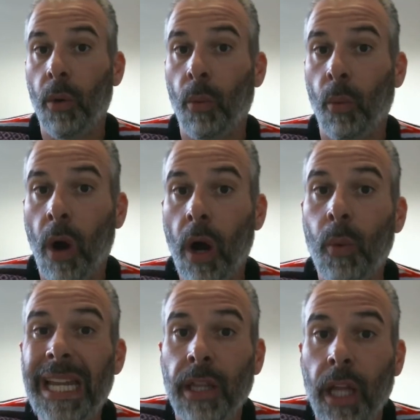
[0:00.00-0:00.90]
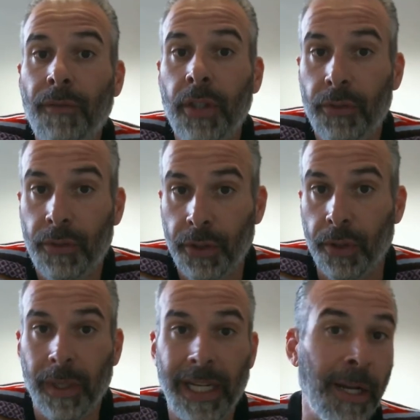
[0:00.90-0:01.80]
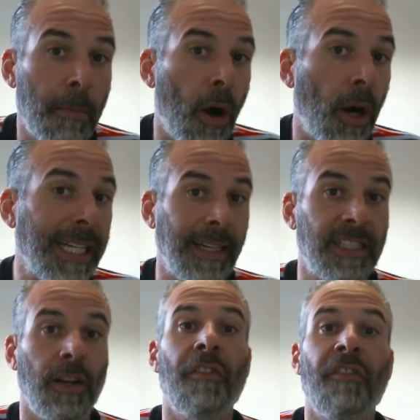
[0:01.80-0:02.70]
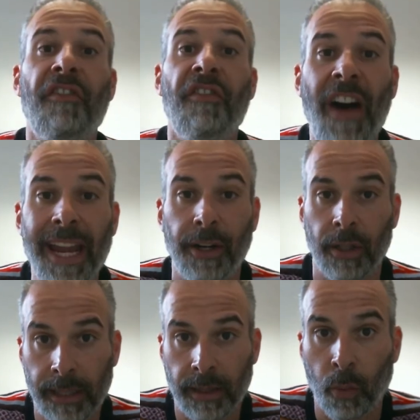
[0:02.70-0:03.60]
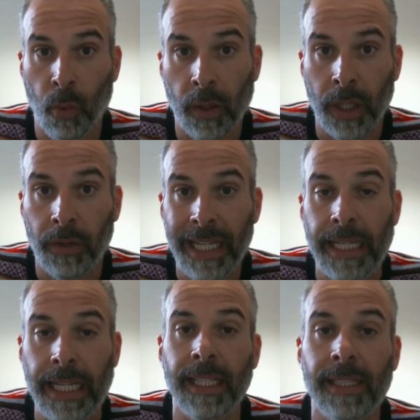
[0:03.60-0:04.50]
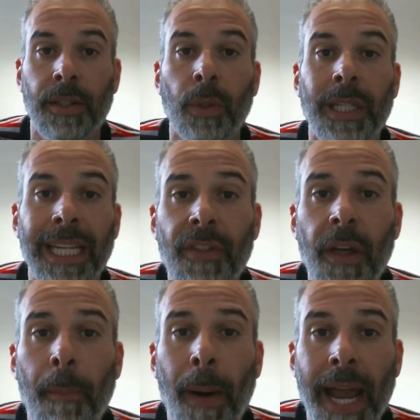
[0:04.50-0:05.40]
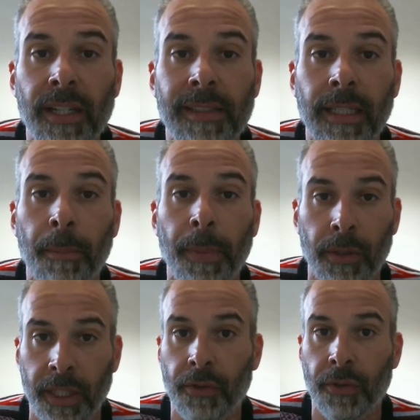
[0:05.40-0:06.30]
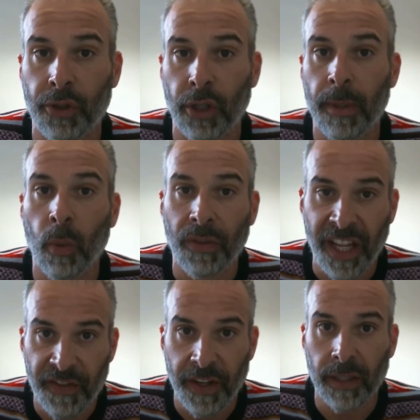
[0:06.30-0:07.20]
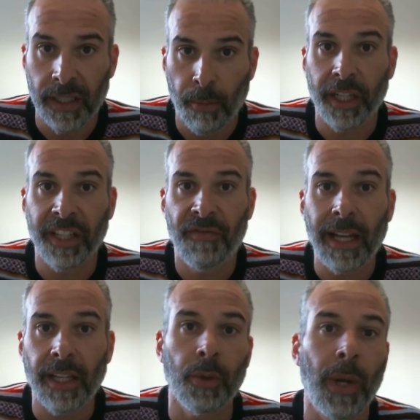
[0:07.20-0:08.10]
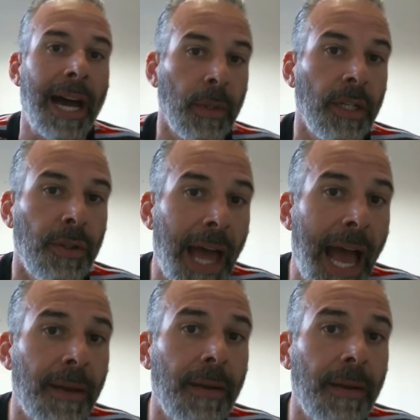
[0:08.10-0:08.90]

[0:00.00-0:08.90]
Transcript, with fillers: what we love to do in a market that's on fire, like the one we're in, is to give the buyers the ability to determine what they feel is market value. How do we do that?